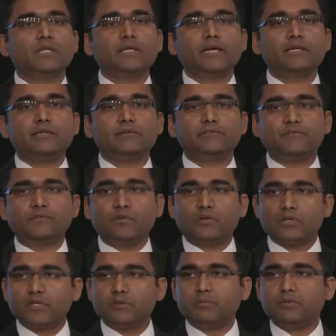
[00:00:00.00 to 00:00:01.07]
an
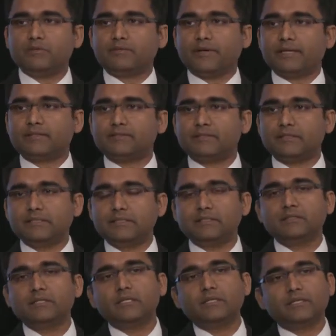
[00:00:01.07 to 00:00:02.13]
affordable
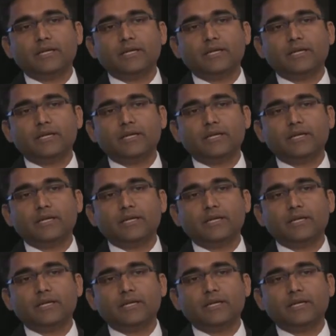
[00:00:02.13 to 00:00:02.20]
vaccine,